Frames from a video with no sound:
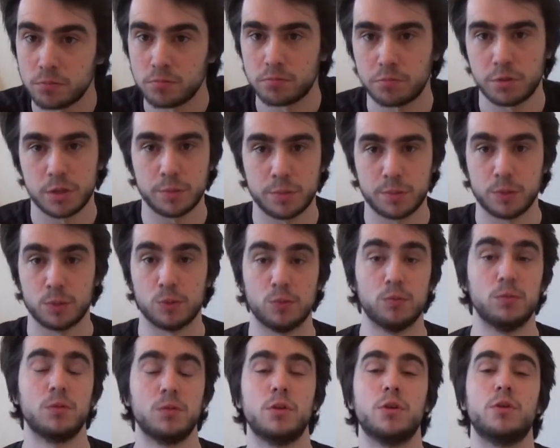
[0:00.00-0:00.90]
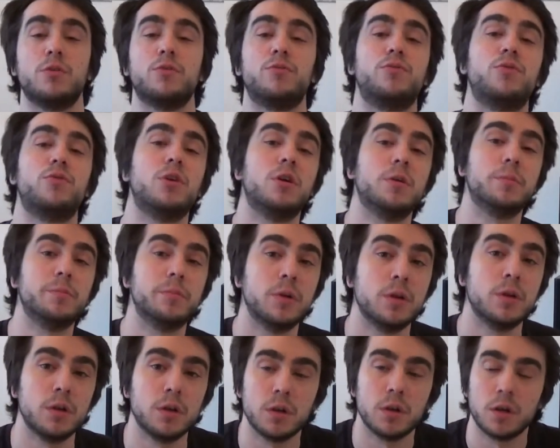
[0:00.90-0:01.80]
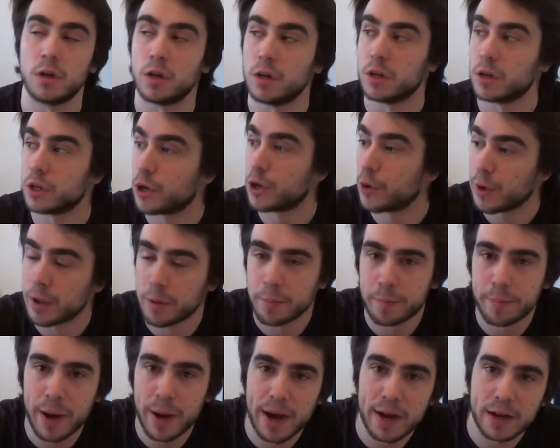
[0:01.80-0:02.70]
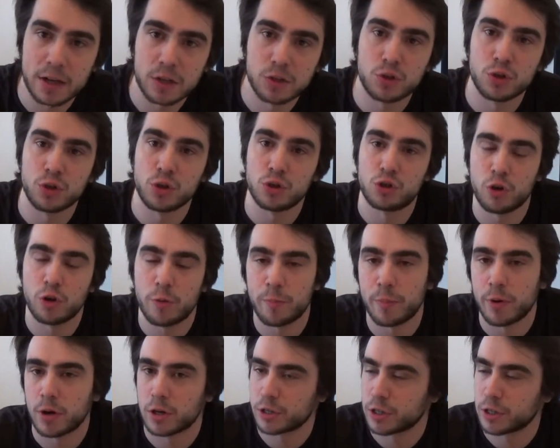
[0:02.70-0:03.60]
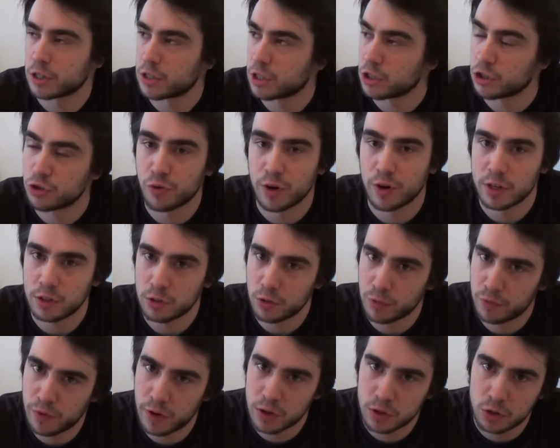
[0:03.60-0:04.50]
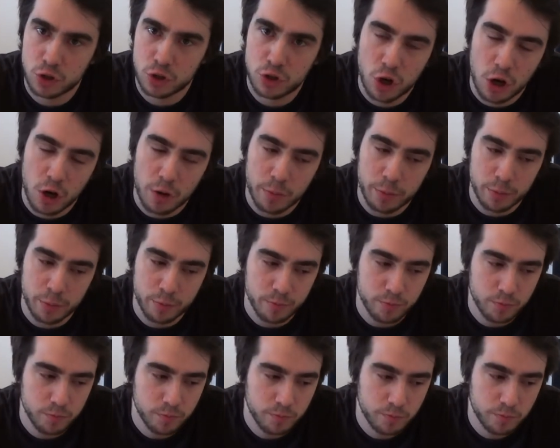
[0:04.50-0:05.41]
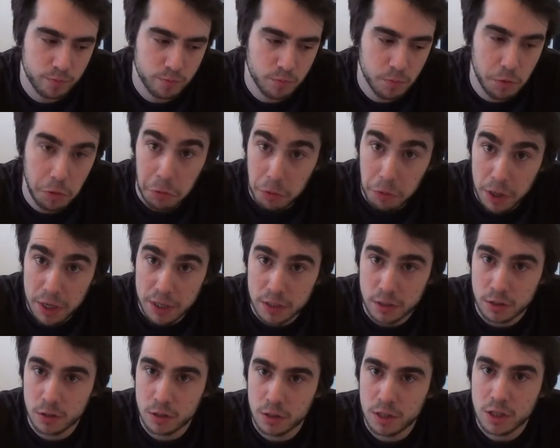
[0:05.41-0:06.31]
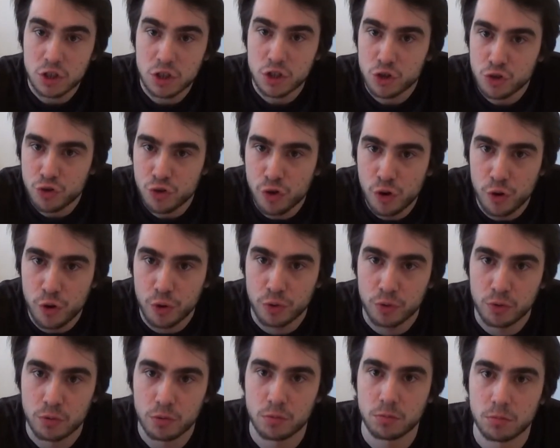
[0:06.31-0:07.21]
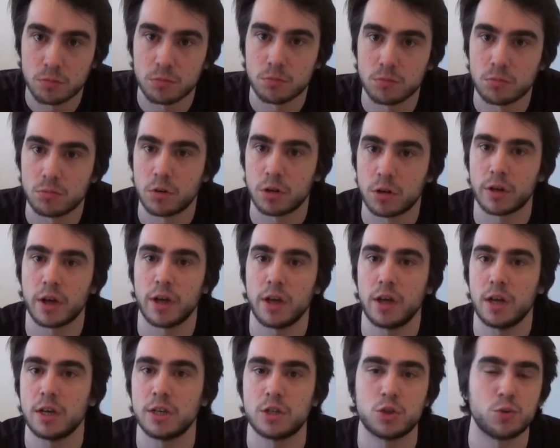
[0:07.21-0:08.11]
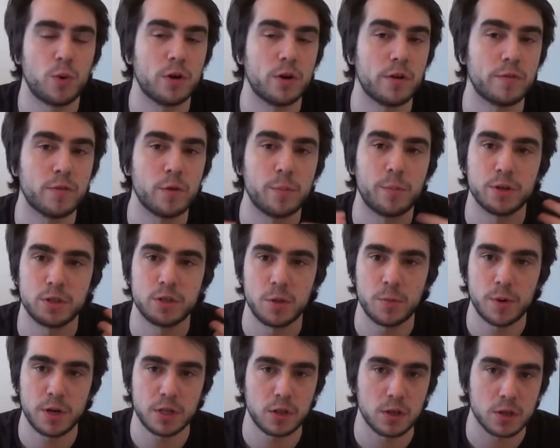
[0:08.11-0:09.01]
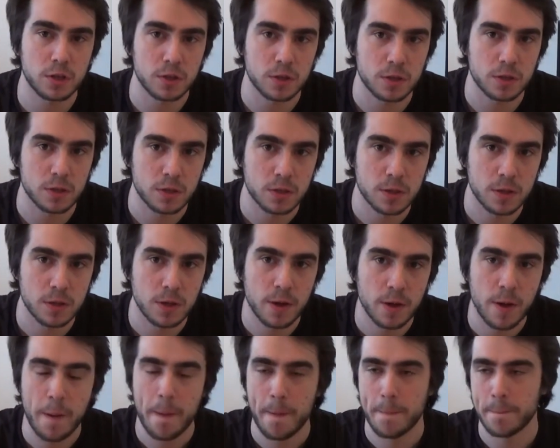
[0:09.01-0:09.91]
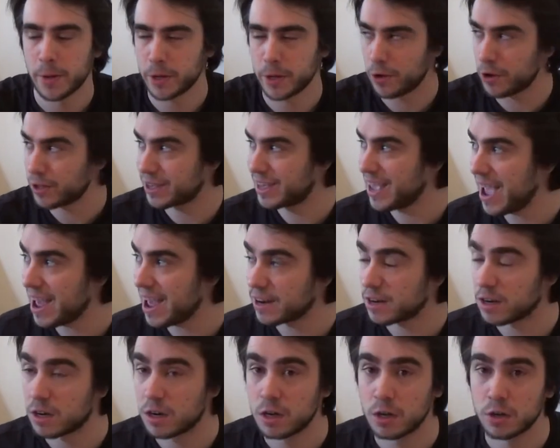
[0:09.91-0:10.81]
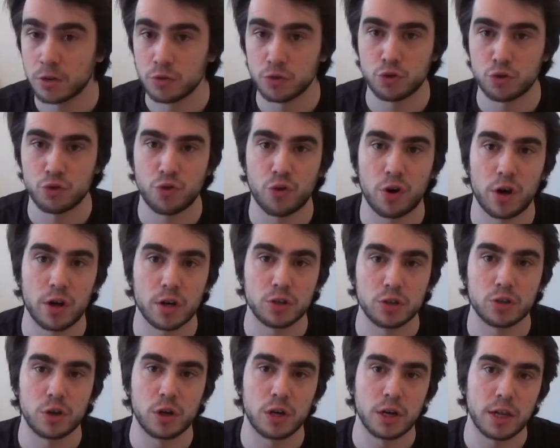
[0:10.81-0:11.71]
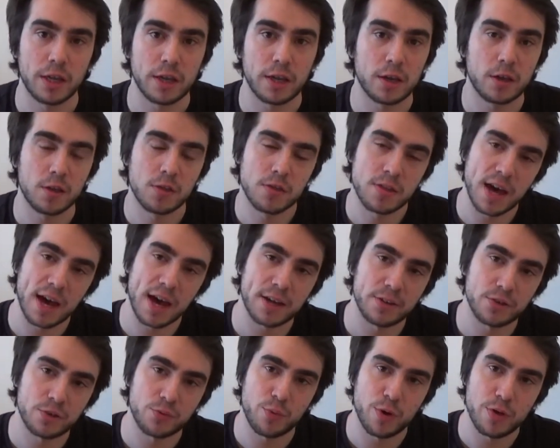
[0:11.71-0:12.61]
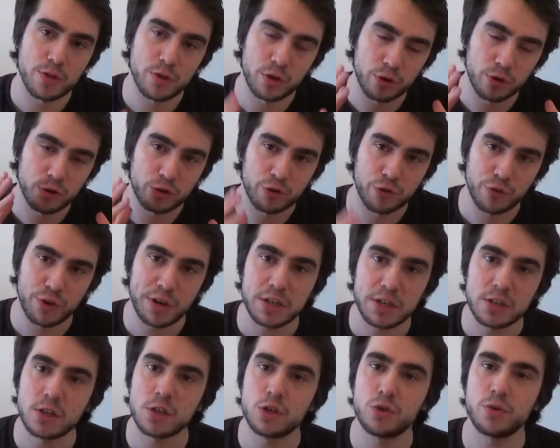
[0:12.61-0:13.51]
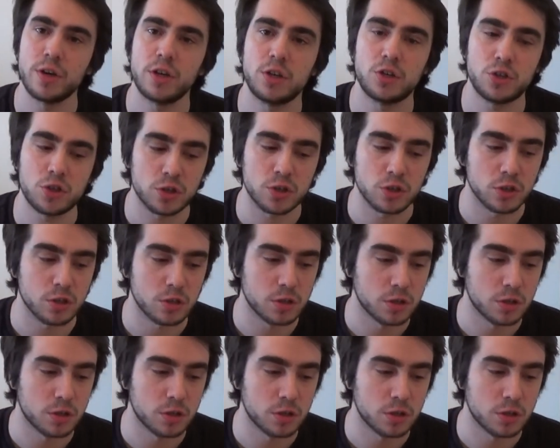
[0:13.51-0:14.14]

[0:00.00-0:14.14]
people from going back to the job market and trying to find a job. Right, it's true. Okay, it's one of the possibilities. Again, try to link that with a concrete situation.